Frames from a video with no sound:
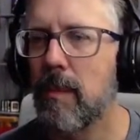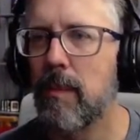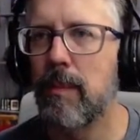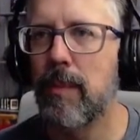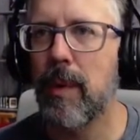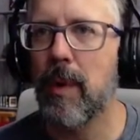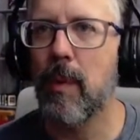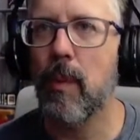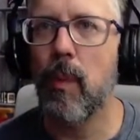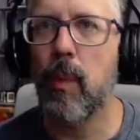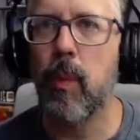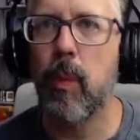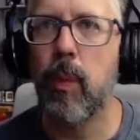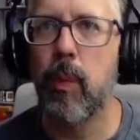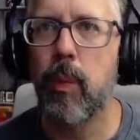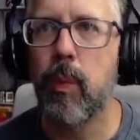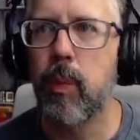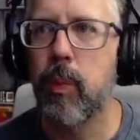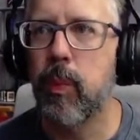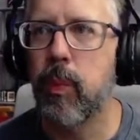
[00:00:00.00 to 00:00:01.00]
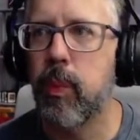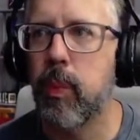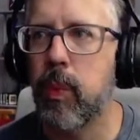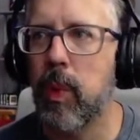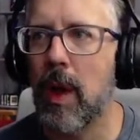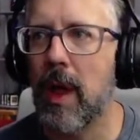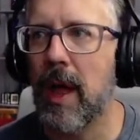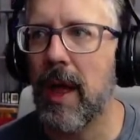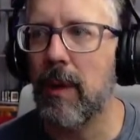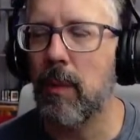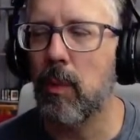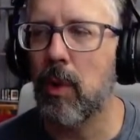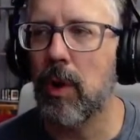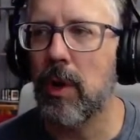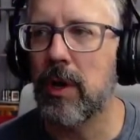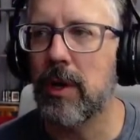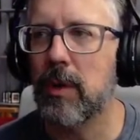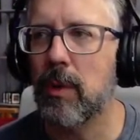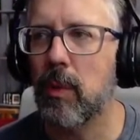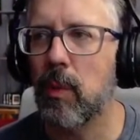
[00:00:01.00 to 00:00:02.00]
But what I
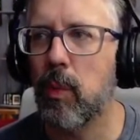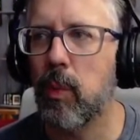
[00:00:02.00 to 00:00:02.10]
would